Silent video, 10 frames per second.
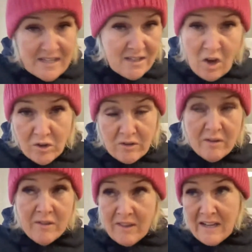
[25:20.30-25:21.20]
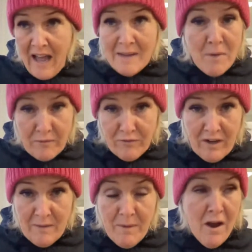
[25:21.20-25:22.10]
None of the thing I'm
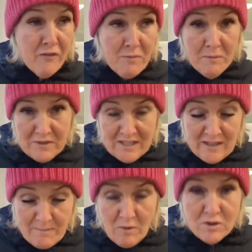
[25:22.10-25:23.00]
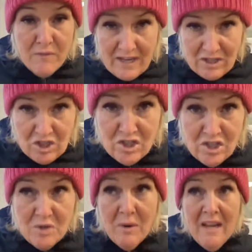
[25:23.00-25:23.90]
offering, apart from obviously the motivation to
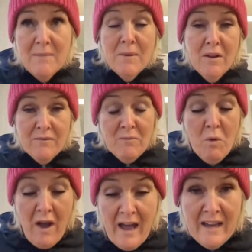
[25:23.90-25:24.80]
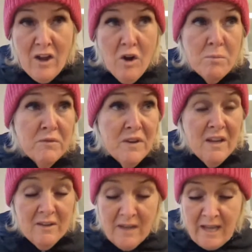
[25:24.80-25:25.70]
do it, but what I hope for
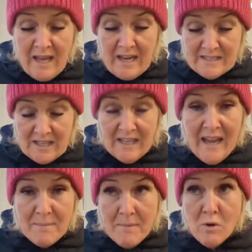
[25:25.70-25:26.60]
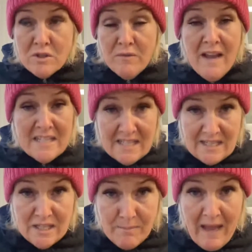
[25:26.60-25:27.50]
you is that you get motivated and
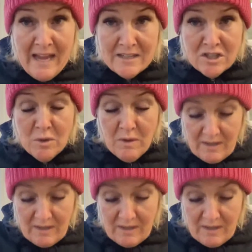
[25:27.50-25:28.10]
inspired to do it.